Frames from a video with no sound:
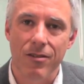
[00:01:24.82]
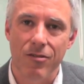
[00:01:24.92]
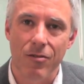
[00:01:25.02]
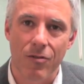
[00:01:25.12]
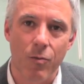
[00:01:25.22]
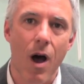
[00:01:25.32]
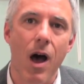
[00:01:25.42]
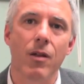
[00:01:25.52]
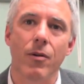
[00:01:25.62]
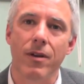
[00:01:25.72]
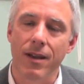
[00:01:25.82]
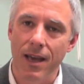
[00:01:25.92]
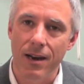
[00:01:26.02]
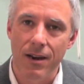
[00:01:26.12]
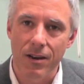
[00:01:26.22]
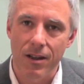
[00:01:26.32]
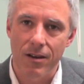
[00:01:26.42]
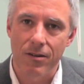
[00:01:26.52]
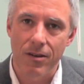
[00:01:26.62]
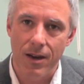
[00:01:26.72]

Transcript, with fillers: that you swallow or you get in, in,